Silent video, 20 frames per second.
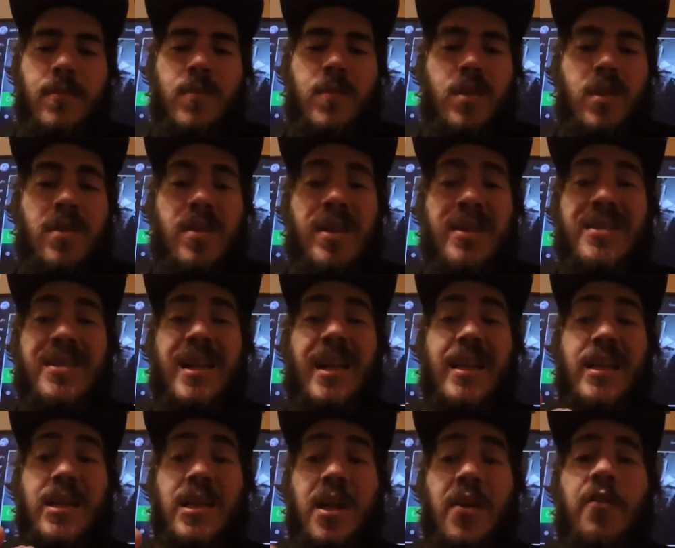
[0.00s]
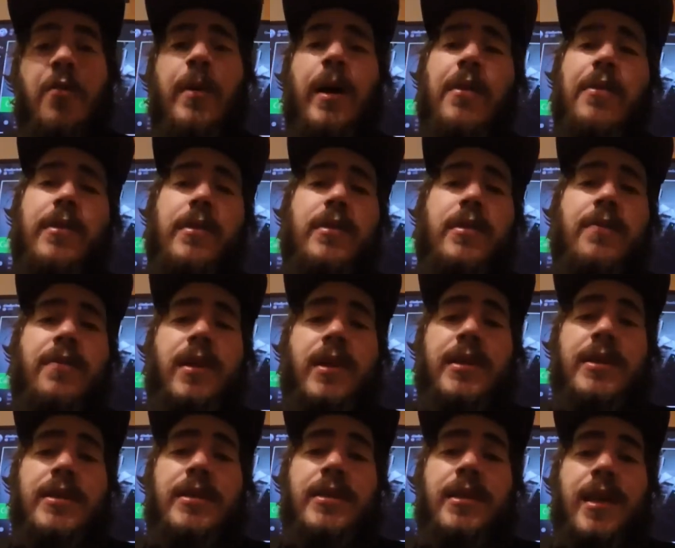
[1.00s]
The things that I love about this
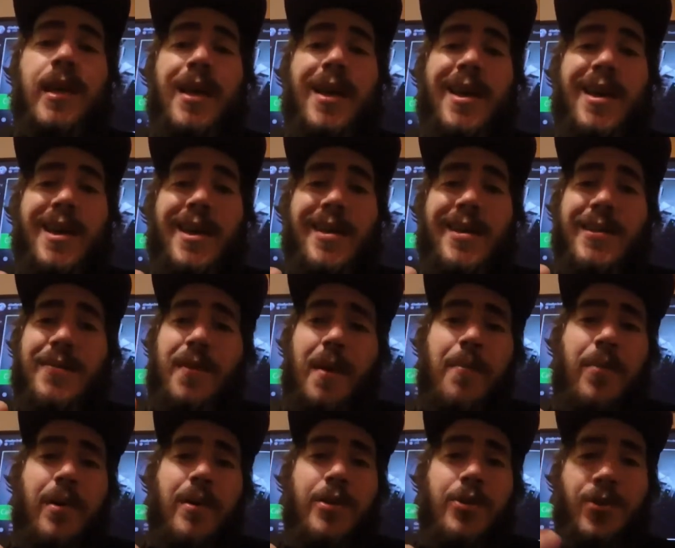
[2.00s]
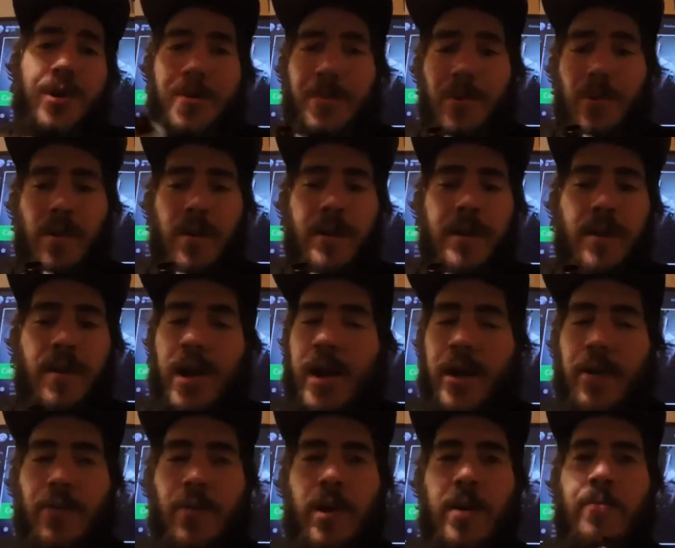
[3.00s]
device is if I put a dripper on here, I
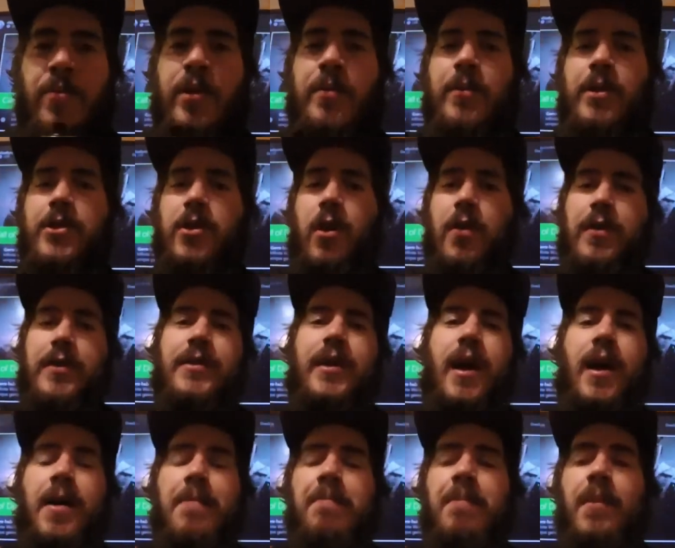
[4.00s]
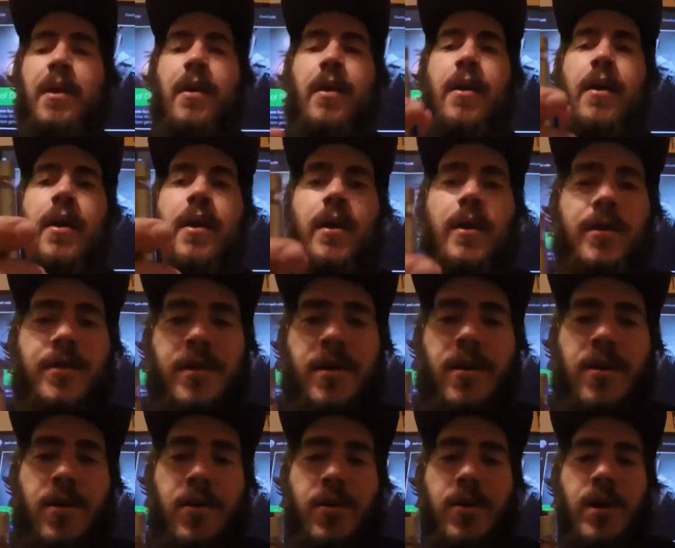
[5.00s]
can run it pretty much all the time.
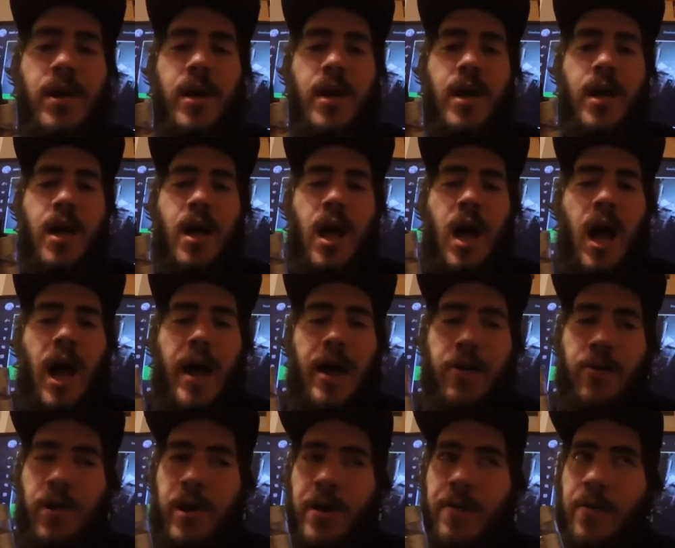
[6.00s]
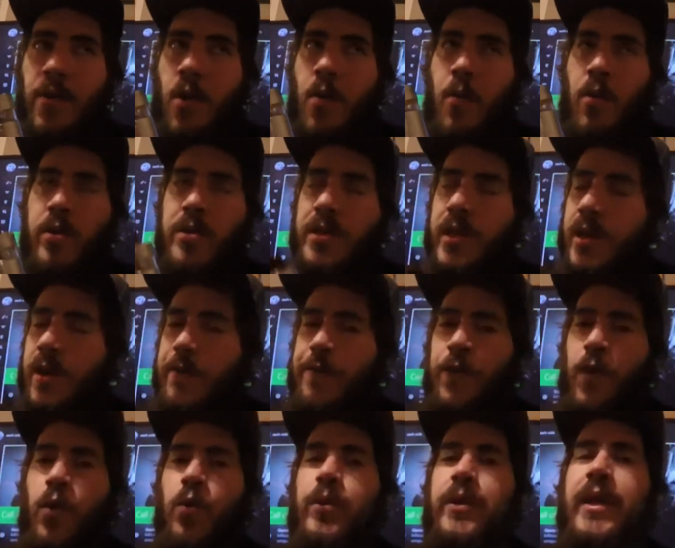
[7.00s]
So I can run it almost like a
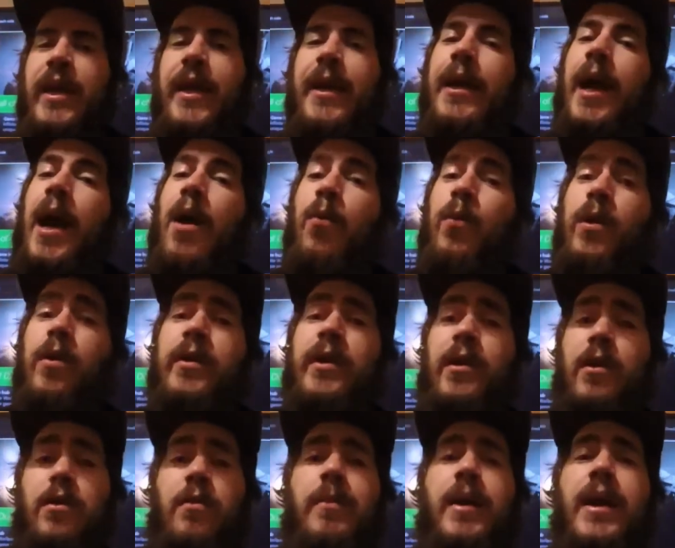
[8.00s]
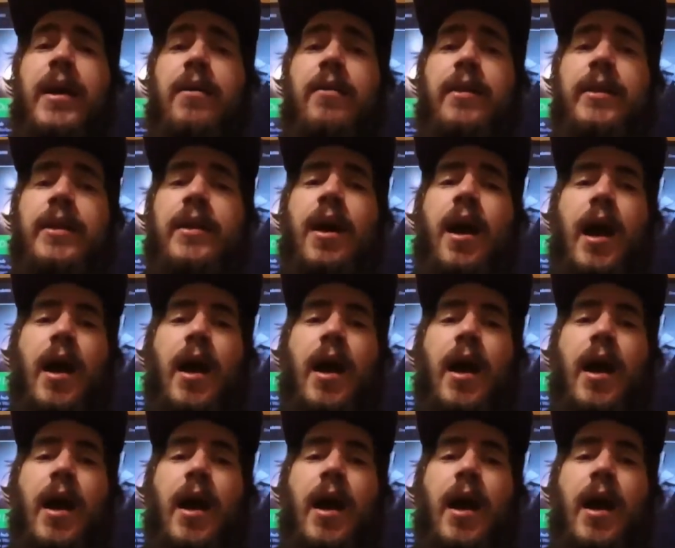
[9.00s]
full day. I will kill the battery.